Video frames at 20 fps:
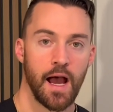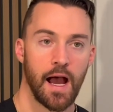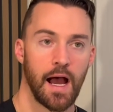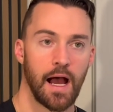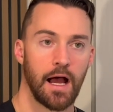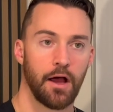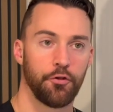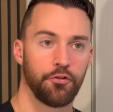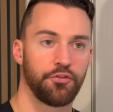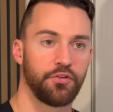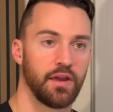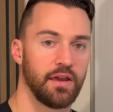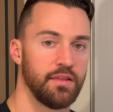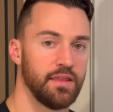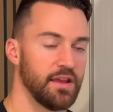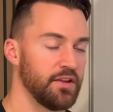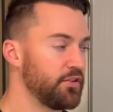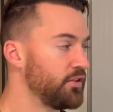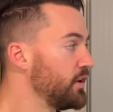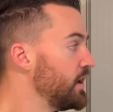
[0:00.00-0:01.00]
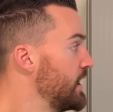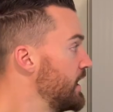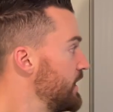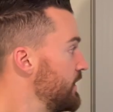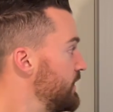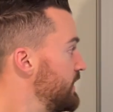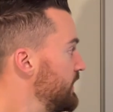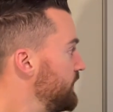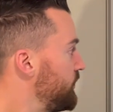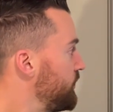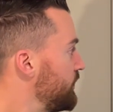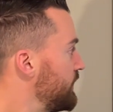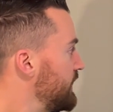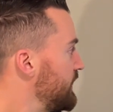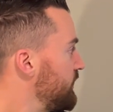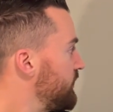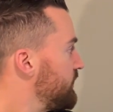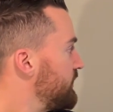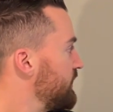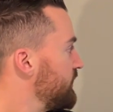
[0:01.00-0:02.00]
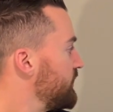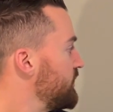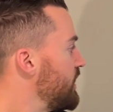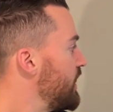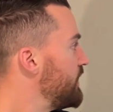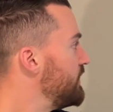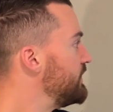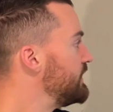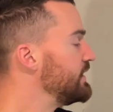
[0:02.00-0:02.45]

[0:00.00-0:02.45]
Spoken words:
I'll say this list does not